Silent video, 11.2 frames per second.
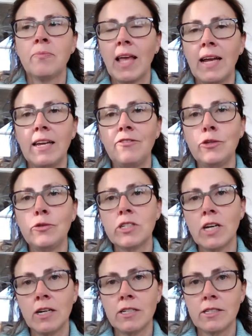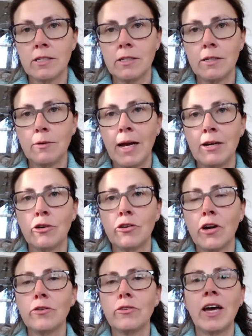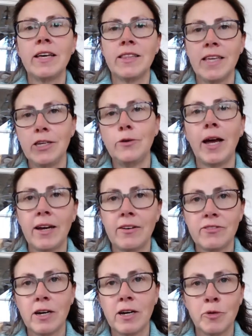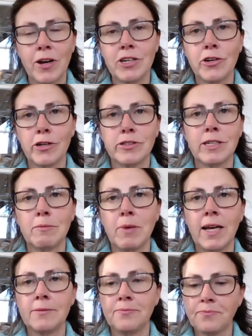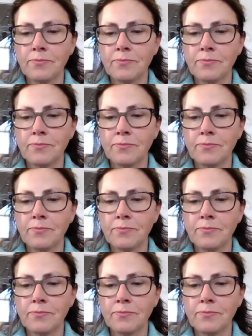And if you start to outgrow that, then you have to upgrade your hosting plan,